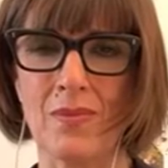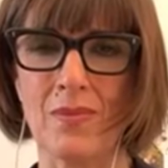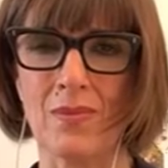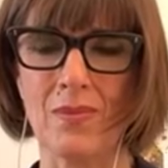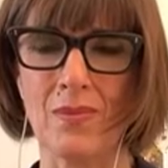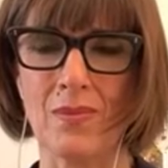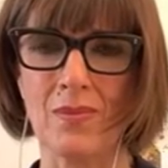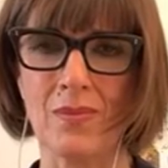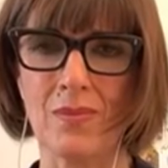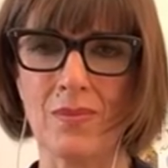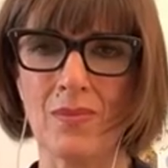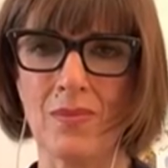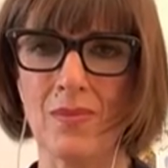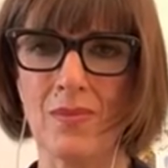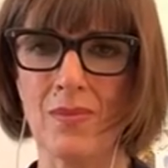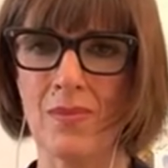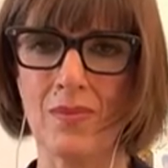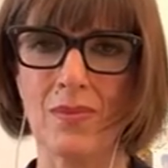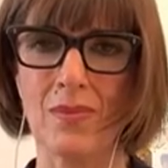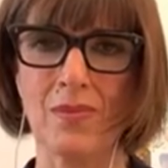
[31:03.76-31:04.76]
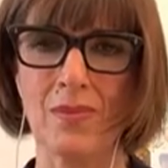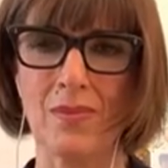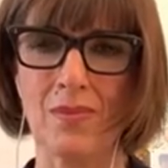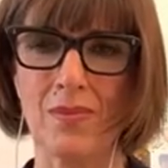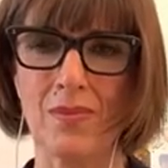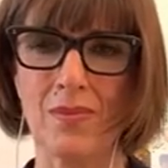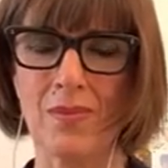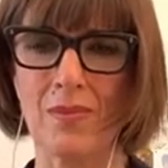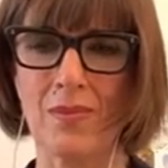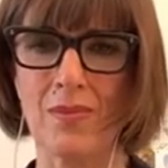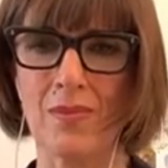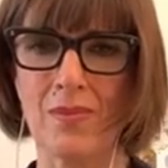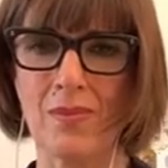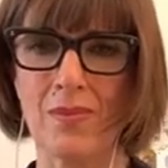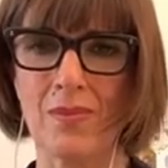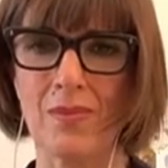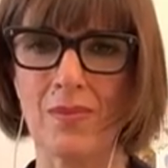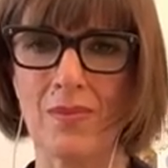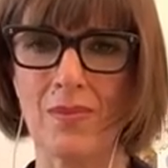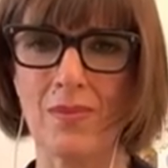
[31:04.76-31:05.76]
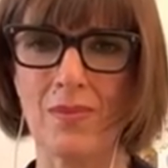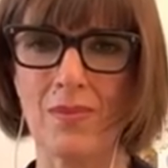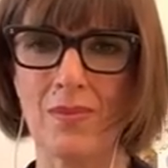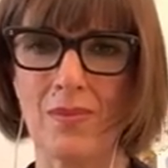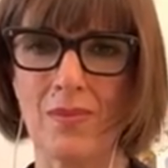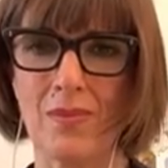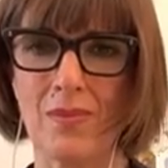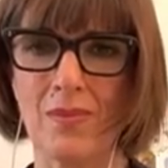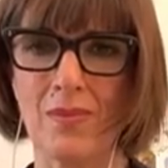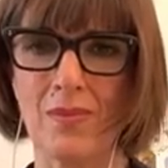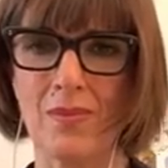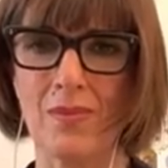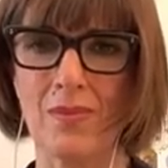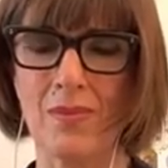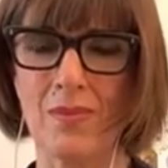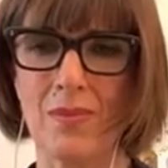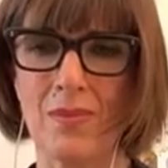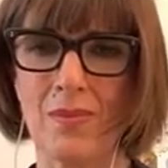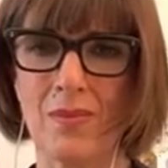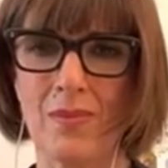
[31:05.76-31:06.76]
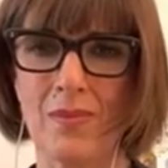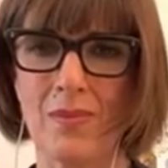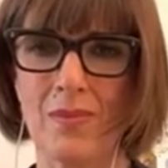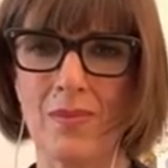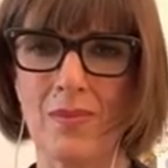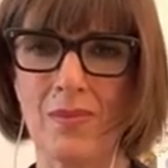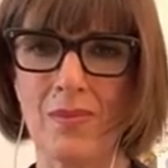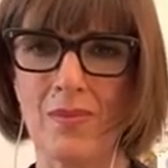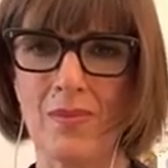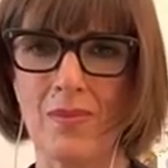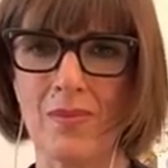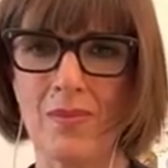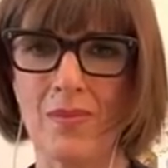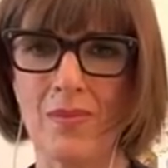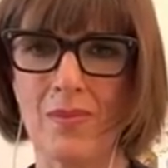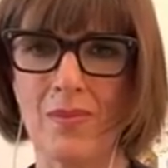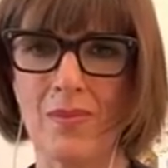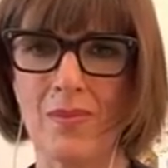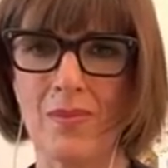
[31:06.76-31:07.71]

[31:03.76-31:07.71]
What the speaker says: The person shown says nothing.